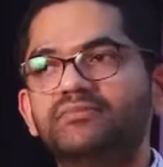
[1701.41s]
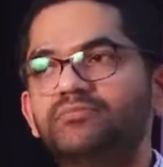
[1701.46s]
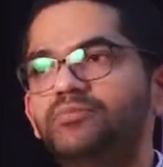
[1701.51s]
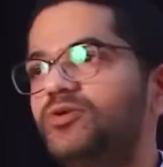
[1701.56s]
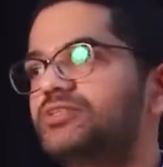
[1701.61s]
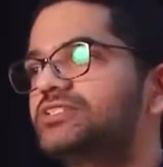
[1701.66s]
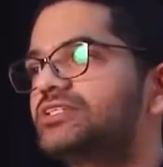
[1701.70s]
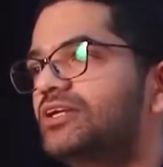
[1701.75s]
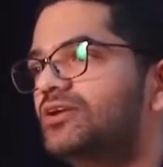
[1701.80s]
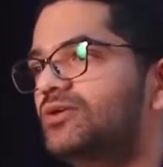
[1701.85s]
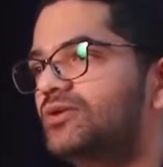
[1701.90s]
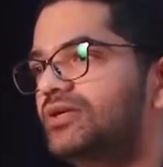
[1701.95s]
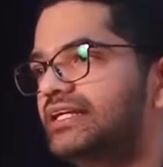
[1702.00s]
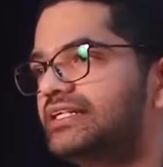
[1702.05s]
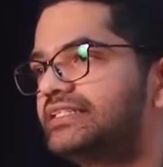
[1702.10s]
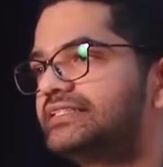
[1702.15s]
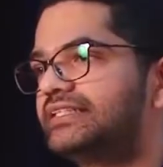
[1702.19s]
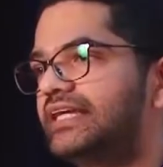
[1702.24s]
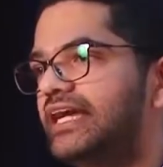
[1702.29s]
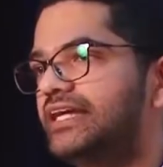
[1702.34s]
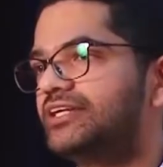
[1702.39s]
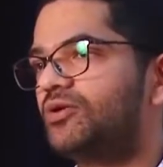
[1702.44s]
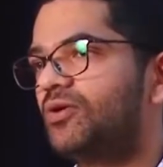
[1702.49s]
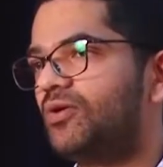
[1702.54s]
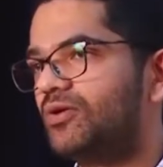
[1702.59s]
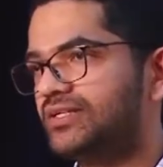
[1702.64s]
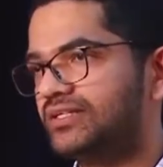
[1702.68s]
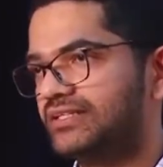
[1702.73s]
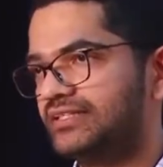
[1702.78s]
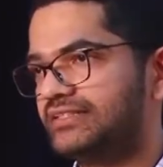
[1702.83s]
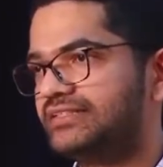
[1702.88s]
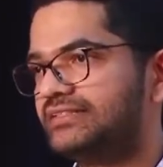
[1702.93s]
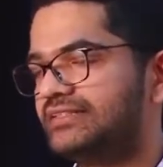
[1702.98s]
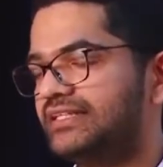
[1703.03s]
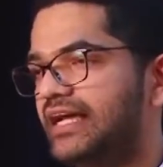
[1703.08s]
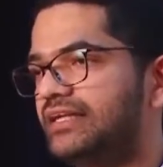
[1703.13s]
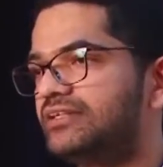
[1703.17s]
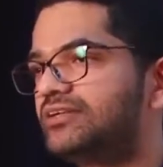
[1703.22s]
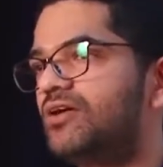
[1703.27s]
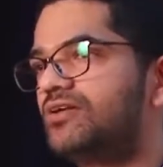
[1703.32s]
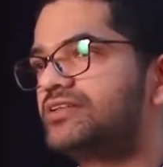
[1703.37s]
post-colonial state orders
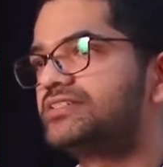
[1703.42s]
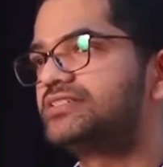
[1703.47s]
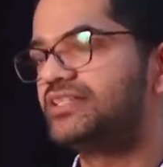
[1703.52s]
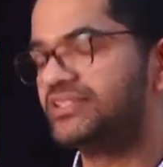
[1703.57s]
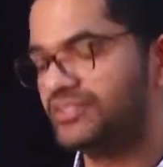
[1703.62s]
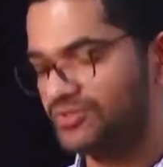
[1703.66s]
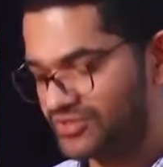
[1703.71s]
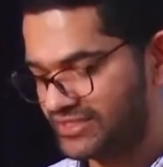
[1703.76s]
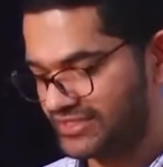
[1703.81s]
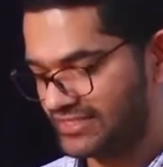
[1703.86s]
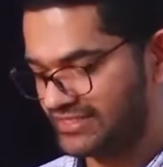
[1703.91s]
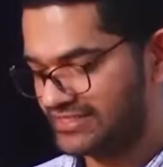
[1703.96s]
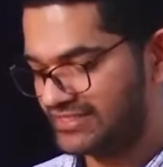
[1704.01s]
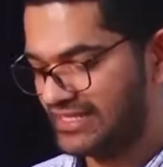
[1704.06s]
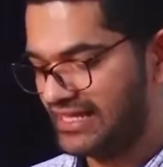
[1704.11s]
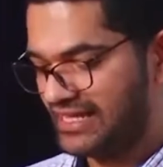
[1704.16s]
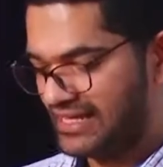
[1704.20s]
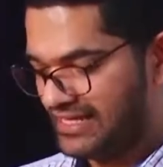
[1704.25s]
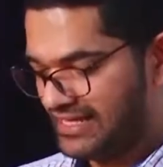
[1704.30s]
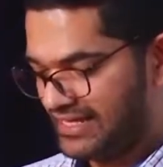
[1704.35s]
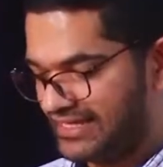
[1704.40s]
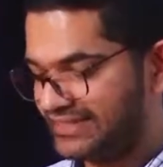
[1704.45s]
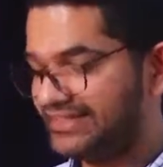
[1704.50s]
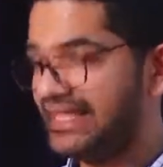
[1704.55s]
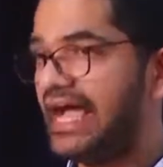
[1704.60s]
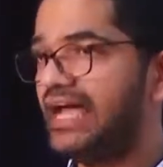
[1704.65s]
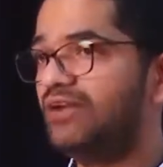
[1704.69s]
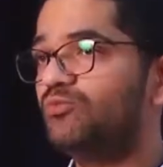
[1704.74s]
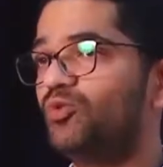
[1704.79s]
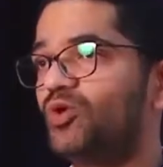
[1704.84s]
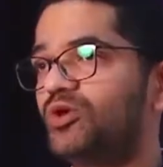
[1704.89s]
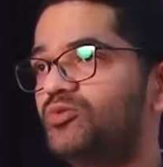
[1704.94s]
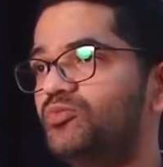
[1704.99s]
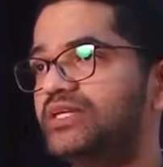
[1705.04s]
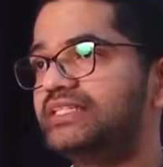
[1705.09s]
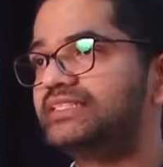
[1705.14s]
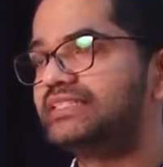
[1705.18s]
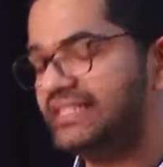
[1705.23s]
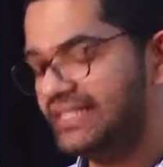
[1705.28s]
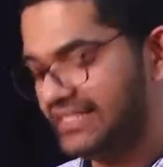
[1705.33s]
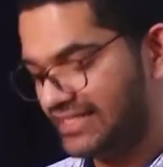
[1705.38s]
and constitutions than what we
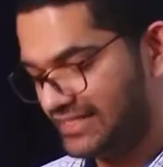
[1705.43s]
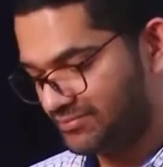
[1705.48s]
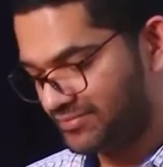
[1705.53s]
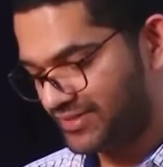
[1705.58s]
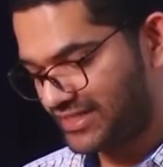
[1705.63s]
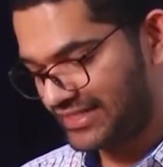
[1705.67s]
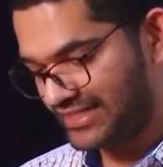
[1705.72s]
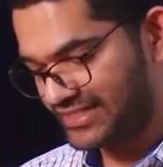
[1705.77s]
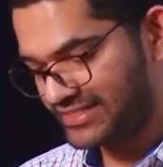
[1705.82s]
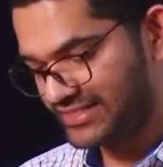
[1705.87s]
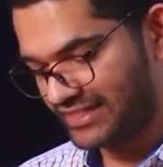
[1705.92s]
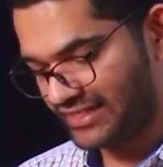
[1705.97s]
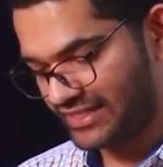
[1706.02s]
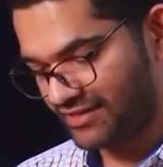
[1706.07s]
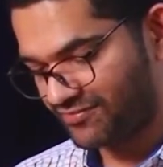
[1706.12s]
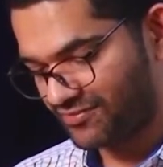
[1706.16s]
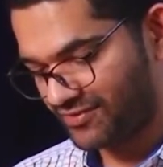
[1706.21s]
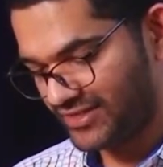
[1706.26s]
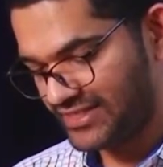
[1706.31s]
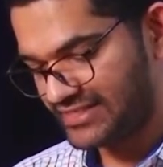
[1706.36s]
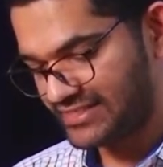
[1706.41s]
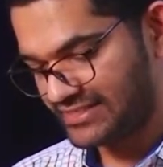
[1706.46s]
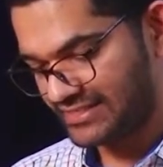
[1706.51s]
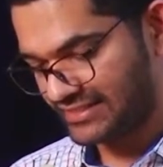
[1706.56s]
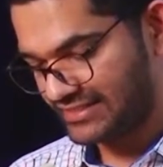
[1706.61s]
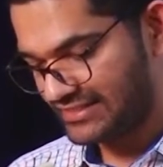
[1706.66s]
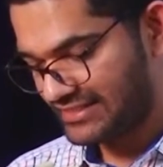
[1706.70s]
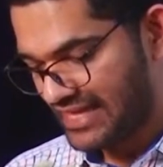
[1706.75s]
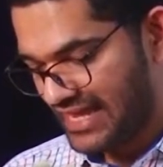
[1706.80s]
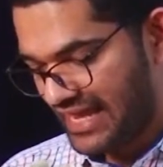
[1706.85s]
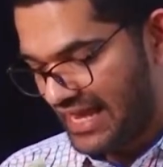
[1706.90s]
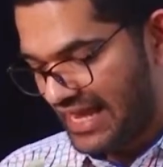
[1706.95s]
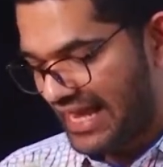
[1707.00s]
see in British India, for instance.